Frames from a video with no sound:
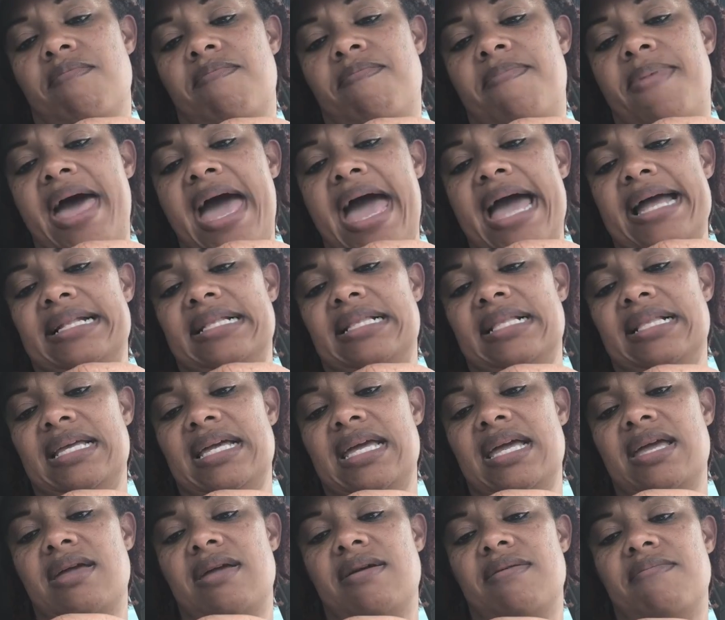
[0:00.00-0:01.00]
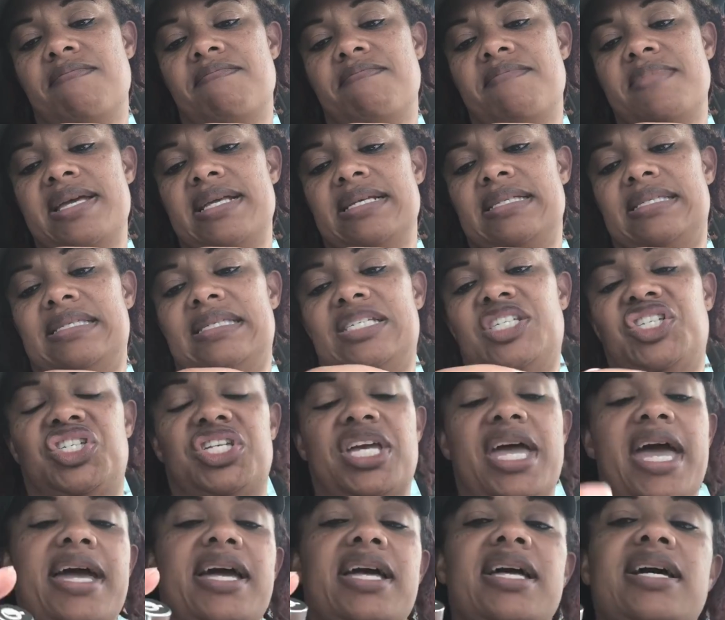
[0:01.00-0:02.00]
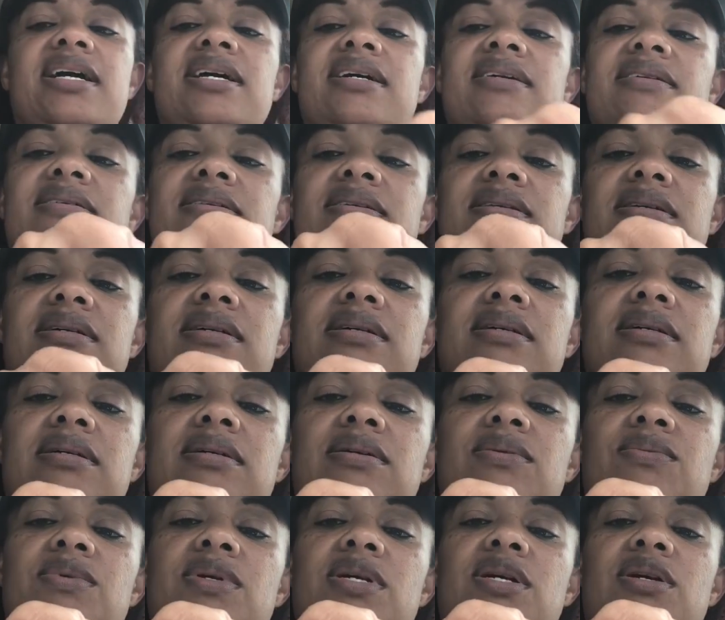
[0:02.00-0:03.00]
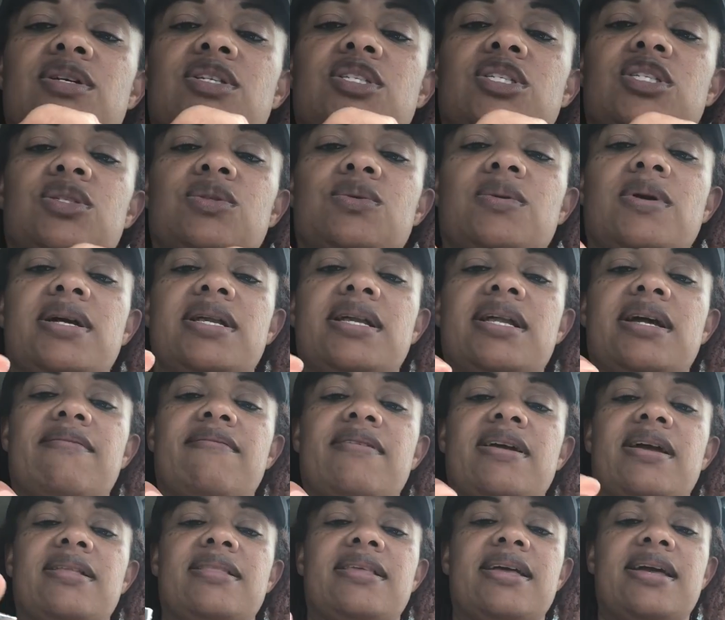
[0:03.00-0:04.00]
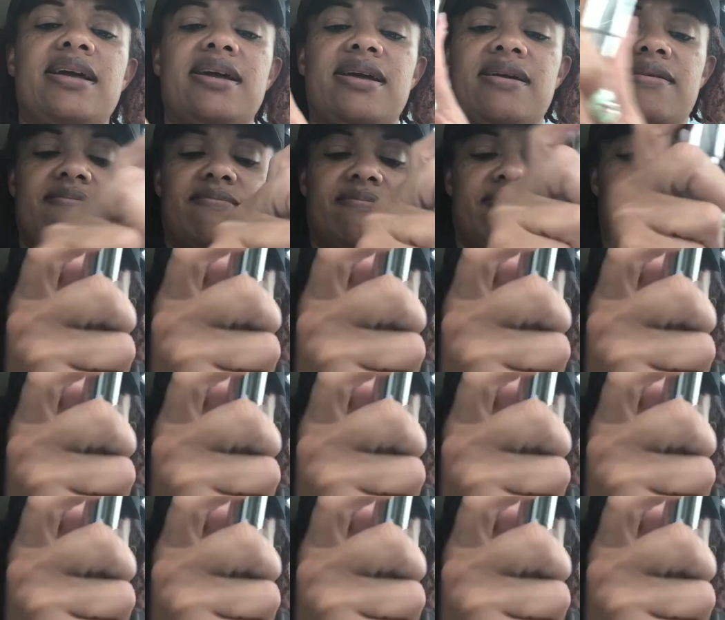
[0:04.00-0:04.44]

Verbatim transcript: Bagley Miss Checker. We're gonna squirt that right there.